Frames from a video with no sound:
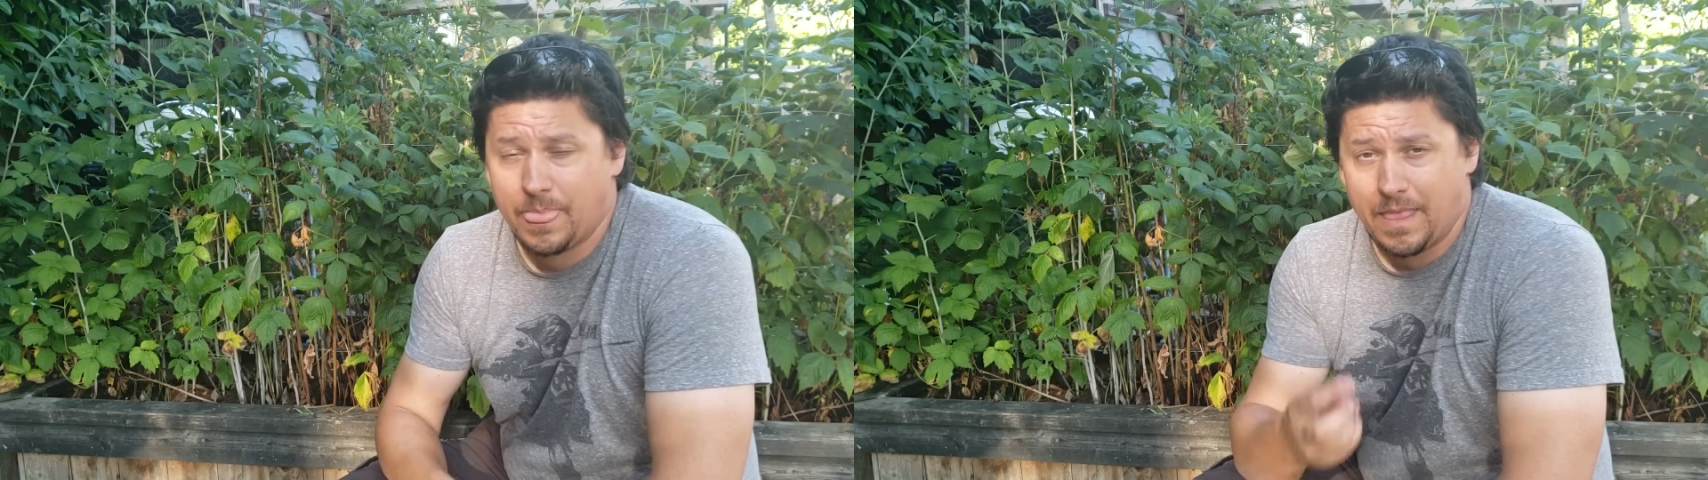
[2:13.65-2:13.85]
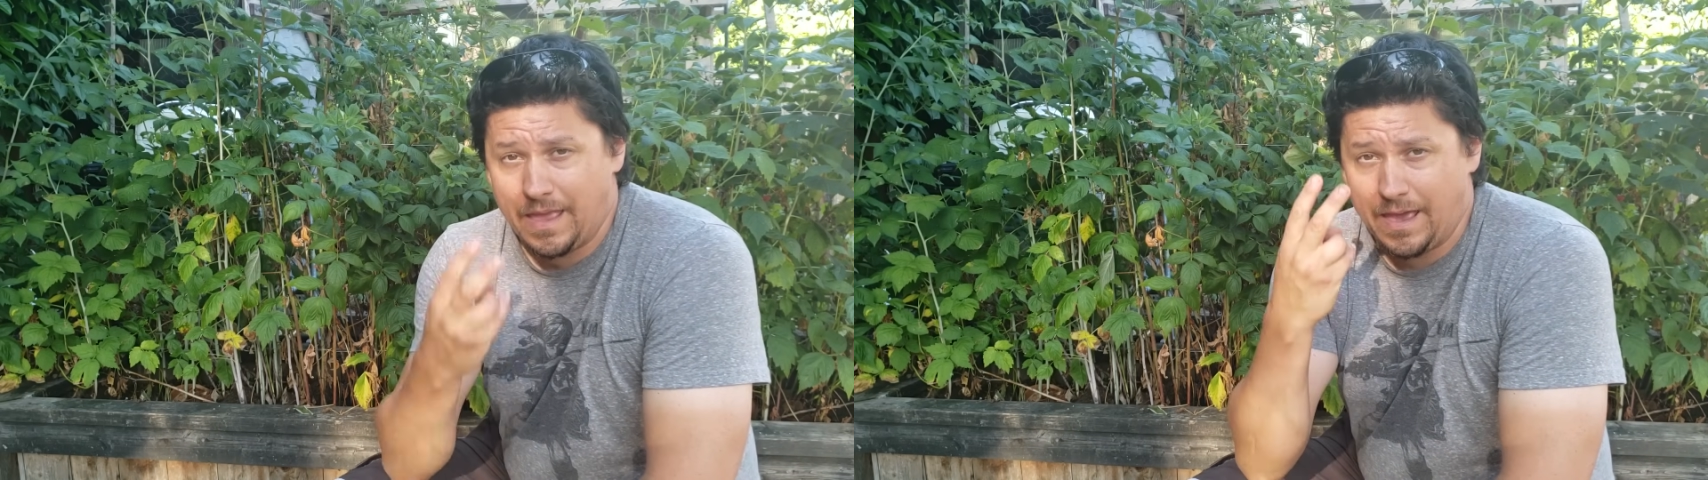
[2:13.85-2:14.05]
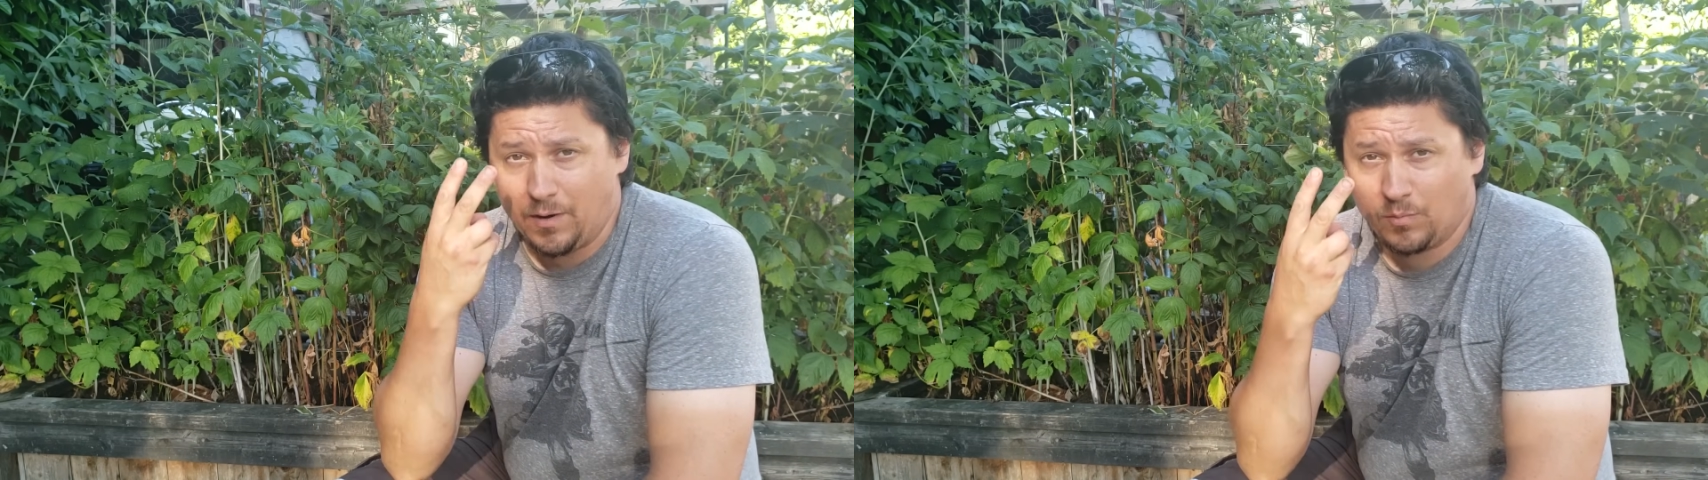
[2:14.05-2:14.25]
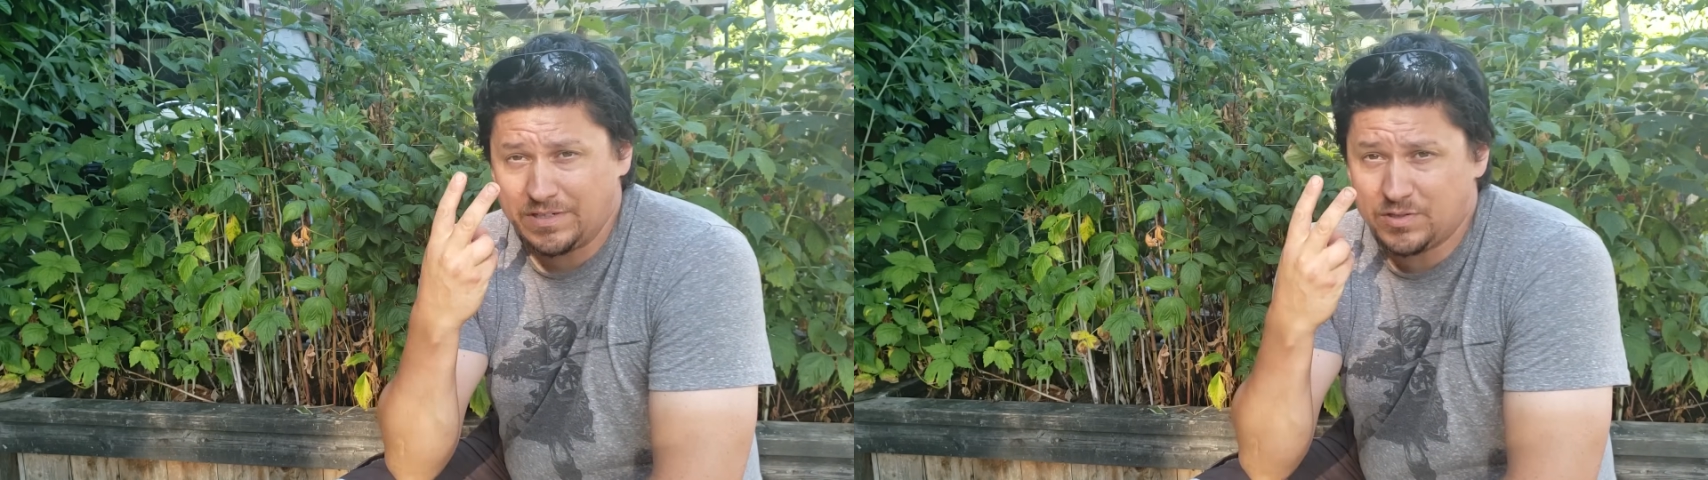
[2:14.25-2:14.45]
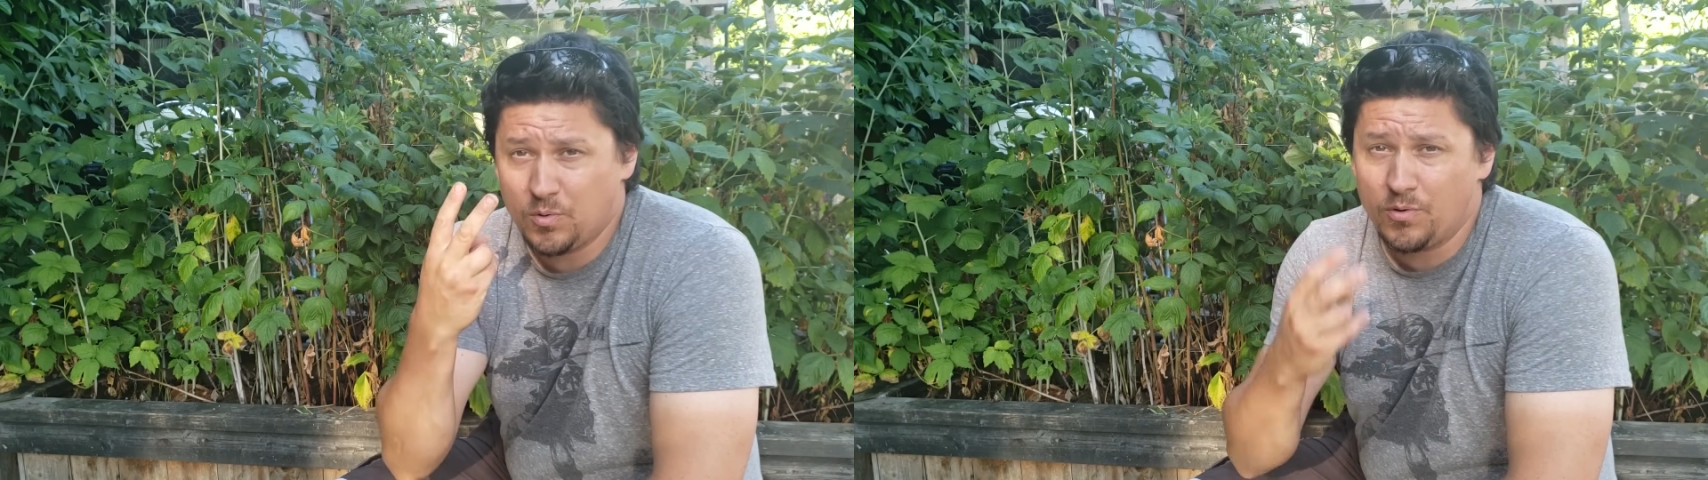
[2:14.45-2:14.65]
and only
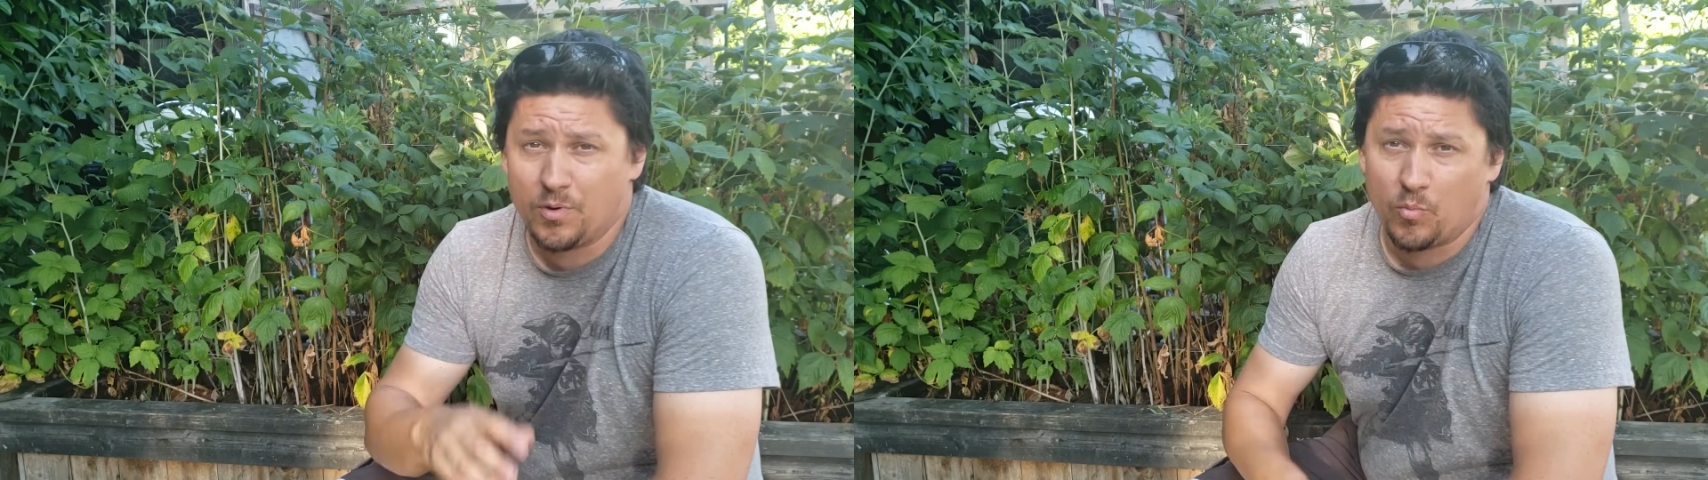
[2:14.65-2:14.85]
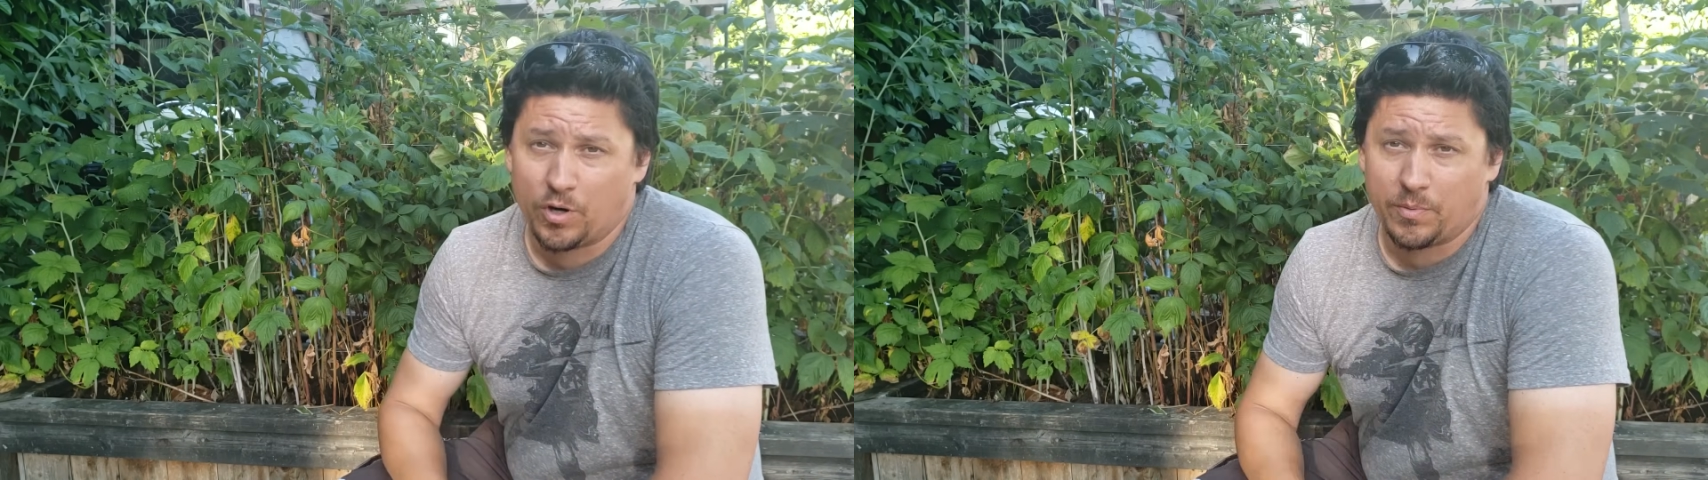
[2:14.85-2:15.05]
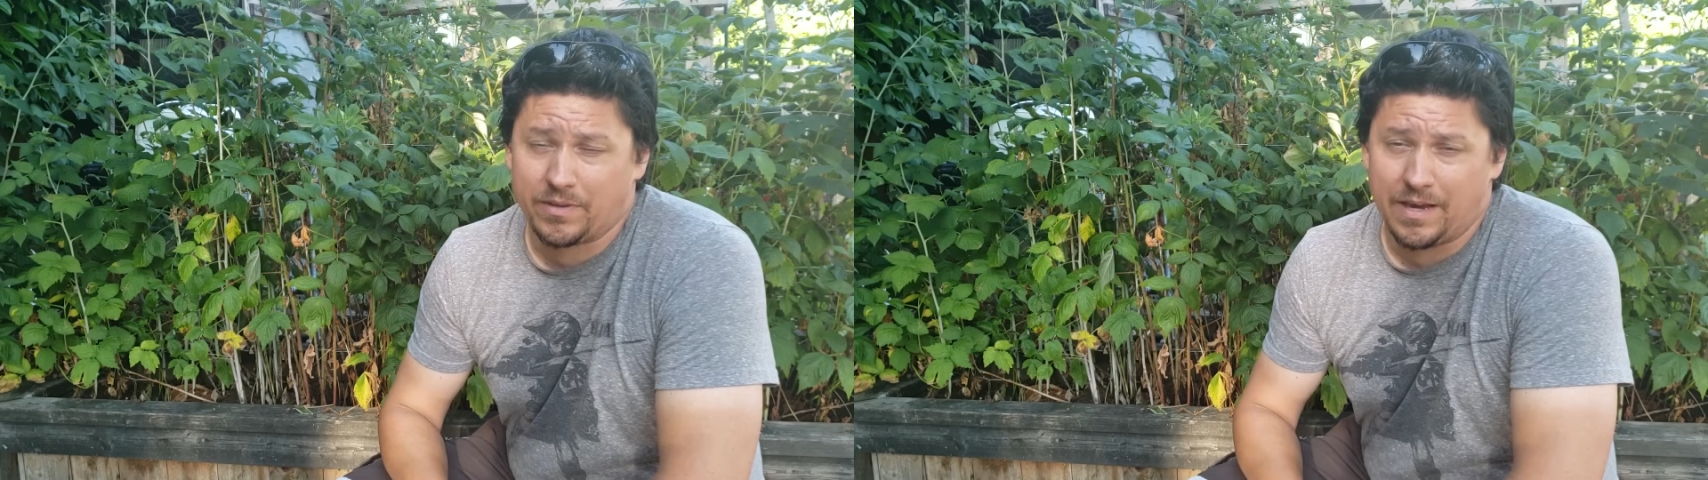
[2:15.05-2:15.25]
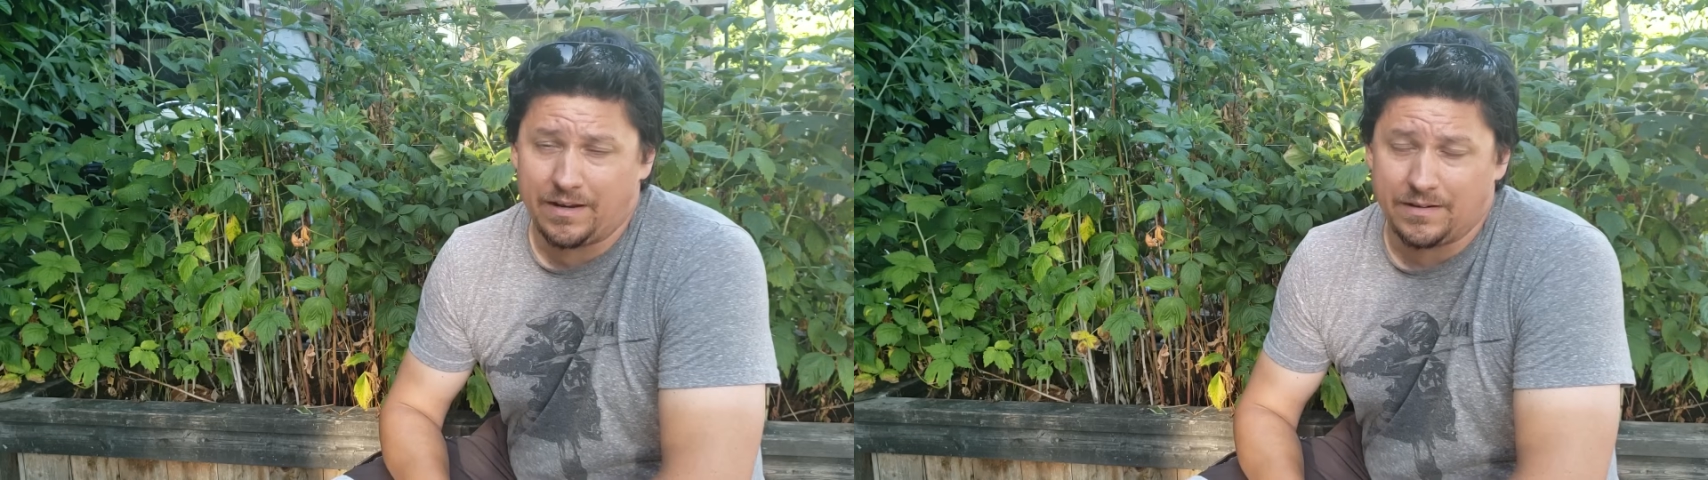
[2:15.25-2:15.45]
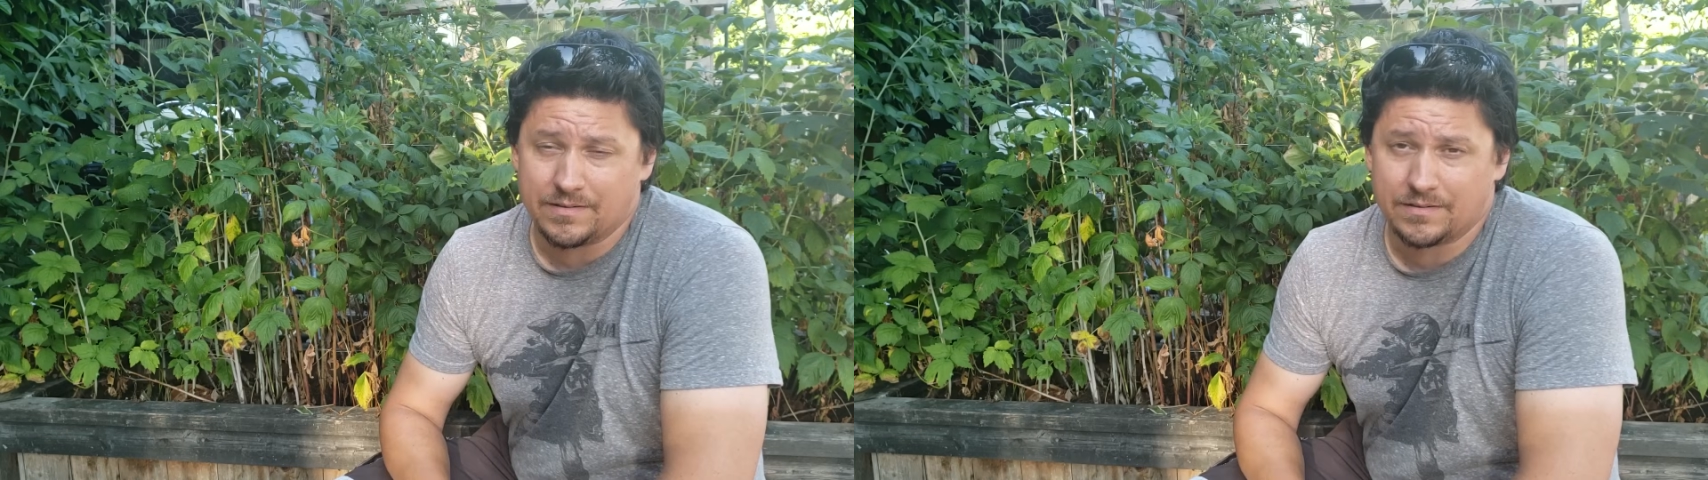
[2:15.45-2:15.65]
2 of them work with cuttings.